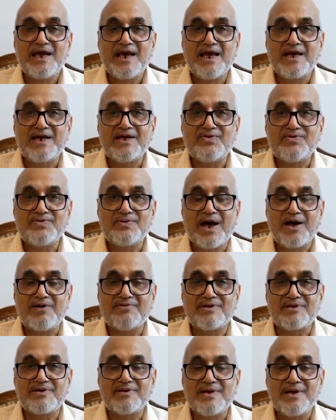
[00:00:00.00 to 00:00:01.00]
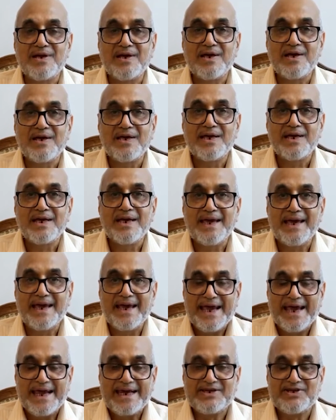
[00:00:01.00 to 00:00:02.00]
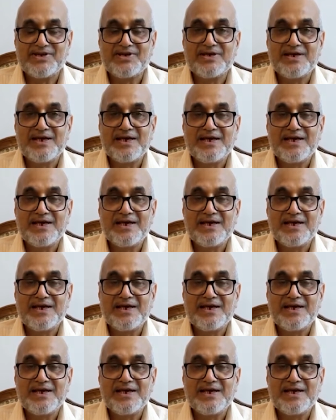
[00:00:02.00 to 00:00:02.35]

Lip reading: in 2008.